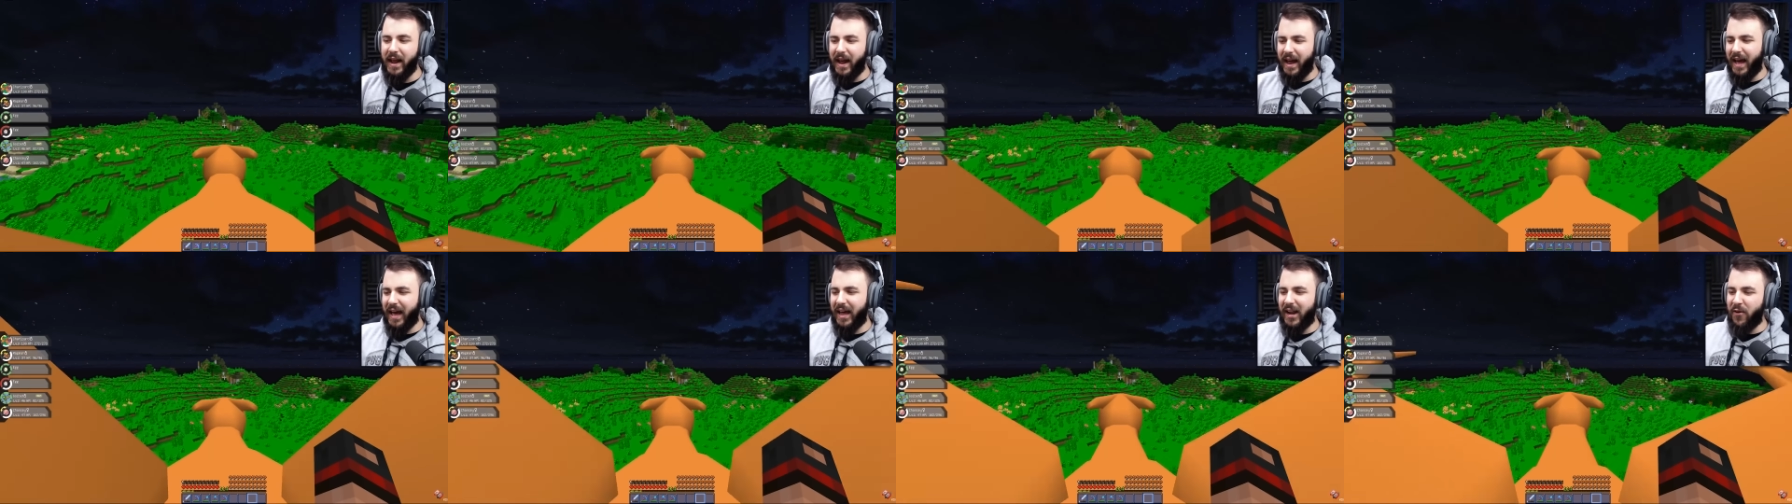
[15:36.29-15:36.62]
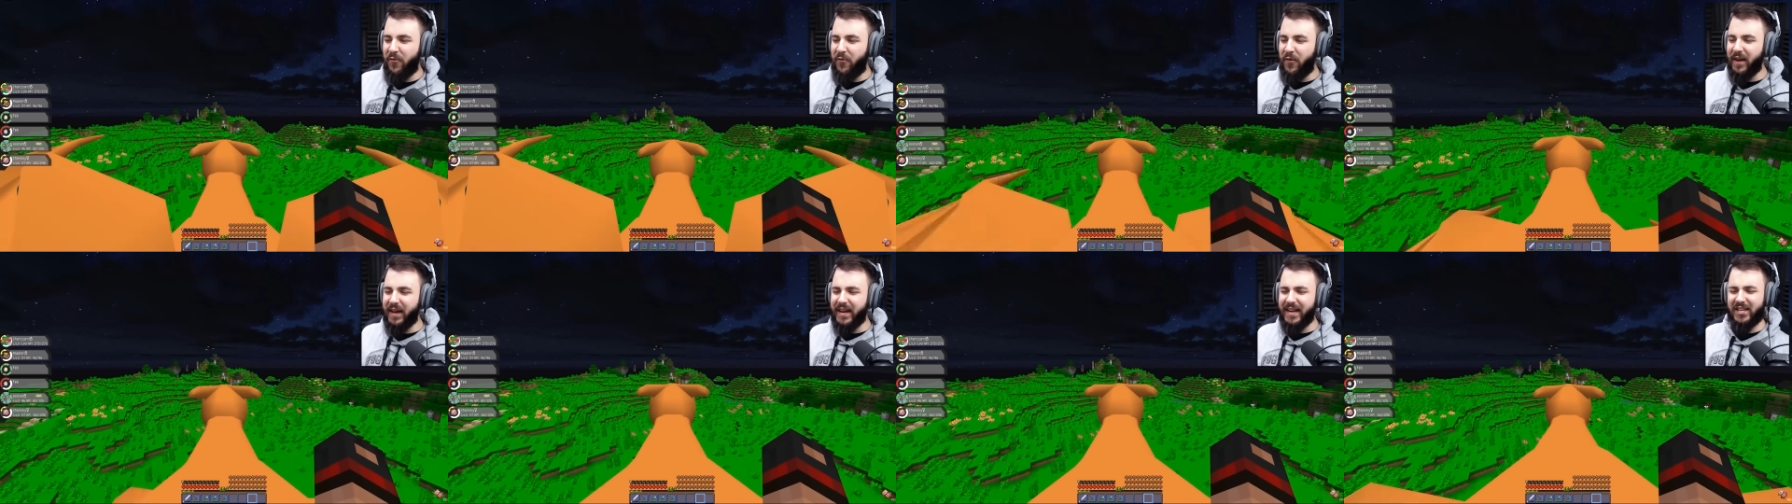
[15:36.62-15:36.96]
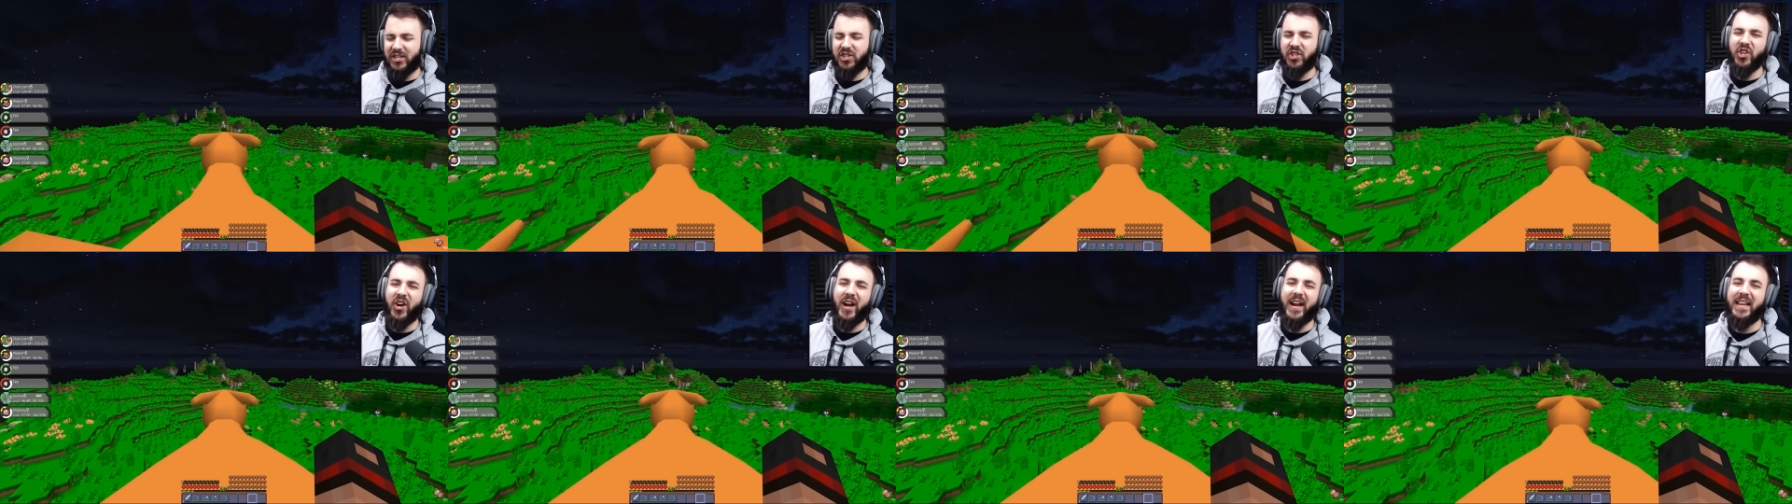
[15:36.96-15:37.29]
And I figured a
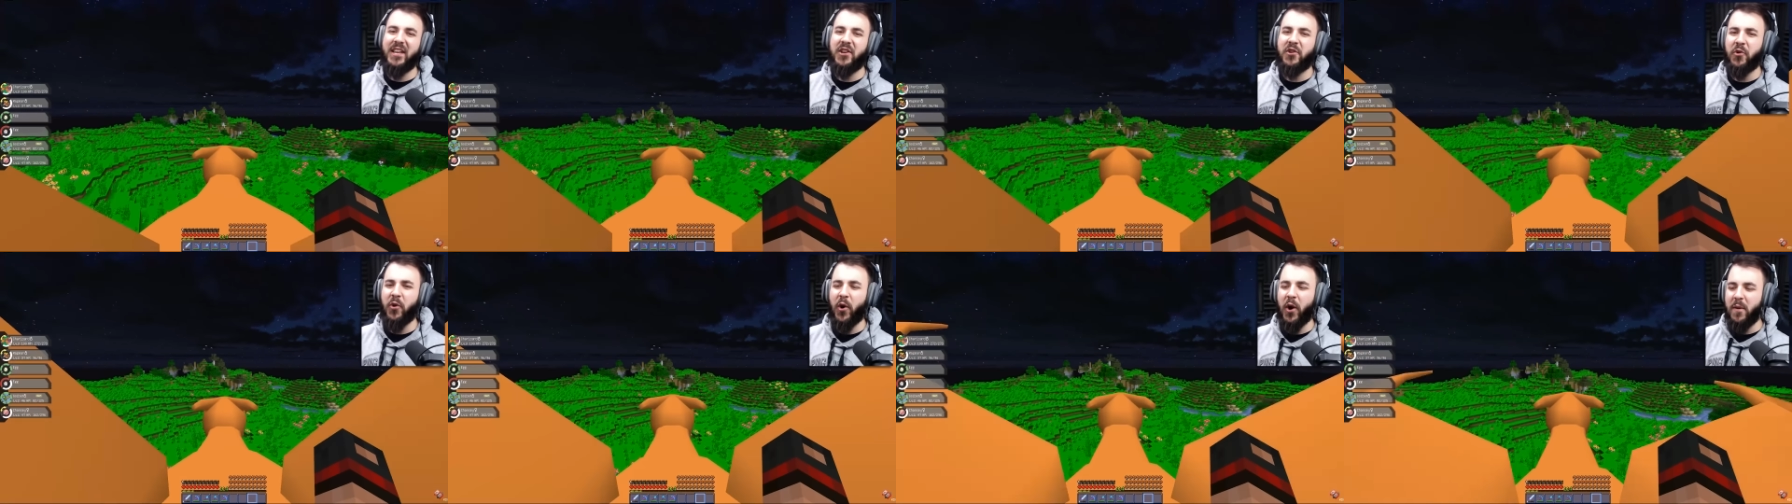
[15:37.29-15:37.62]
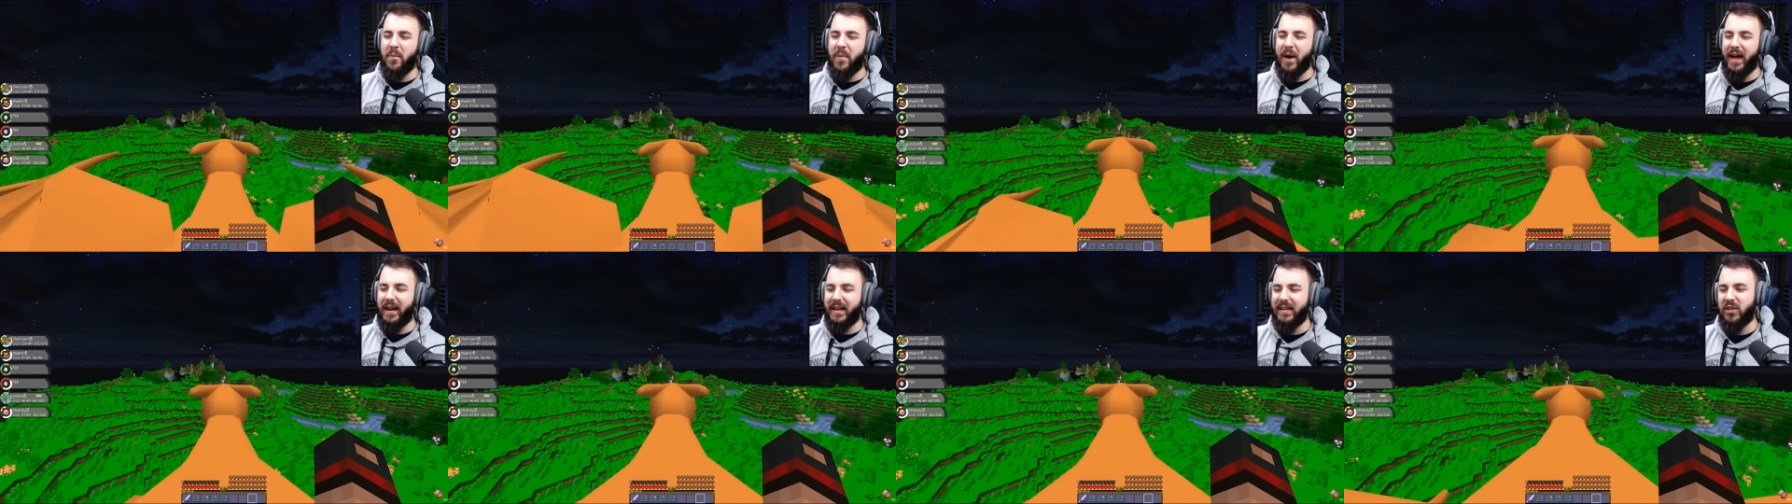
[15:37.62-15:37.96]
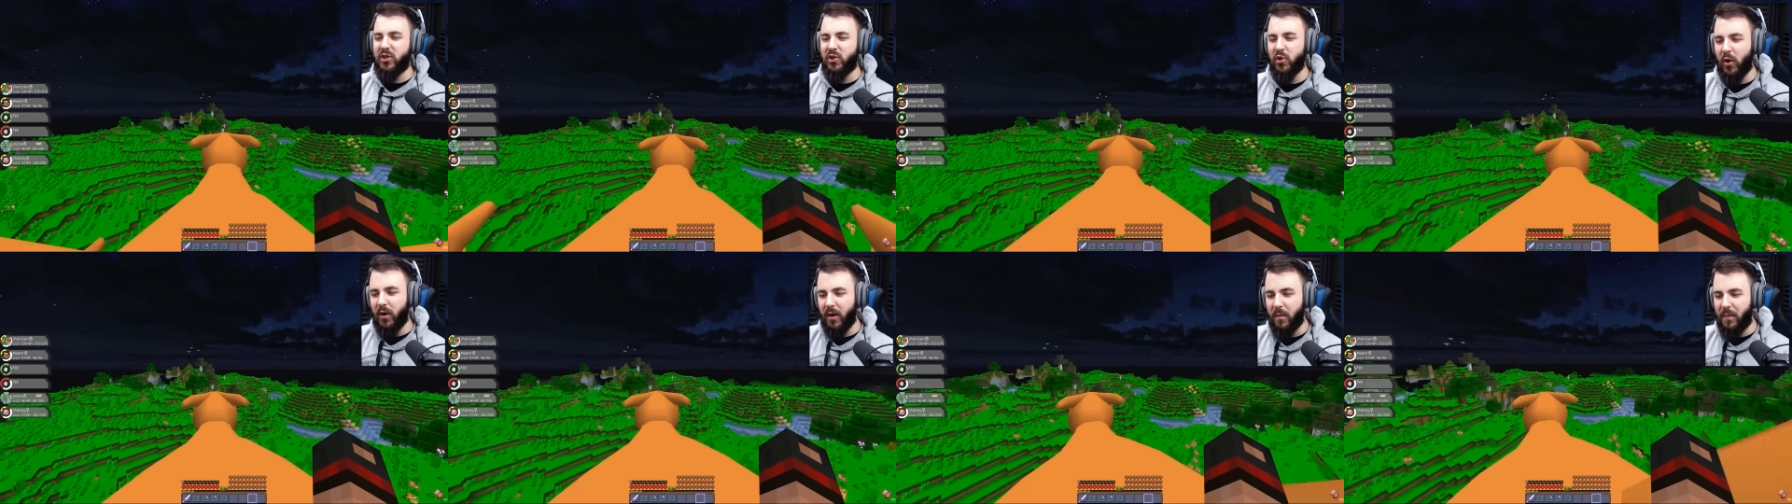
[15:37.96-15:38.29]
shiny Crobat is
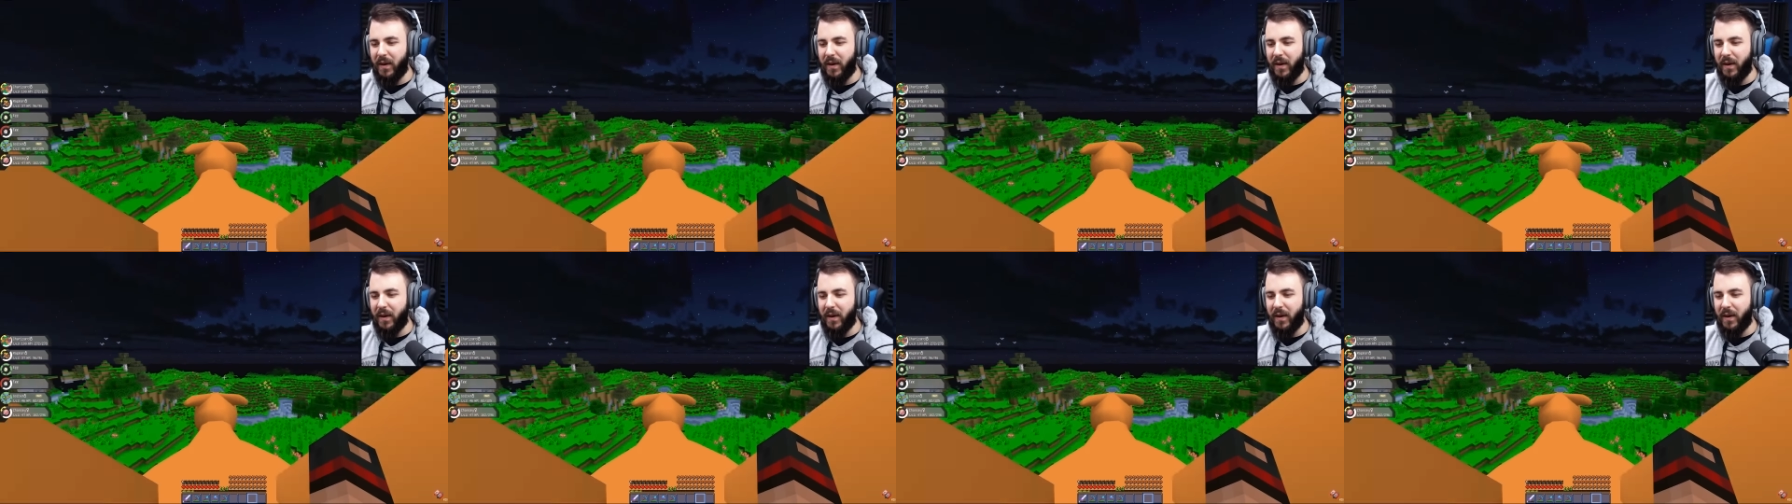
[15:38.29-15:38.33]
sort of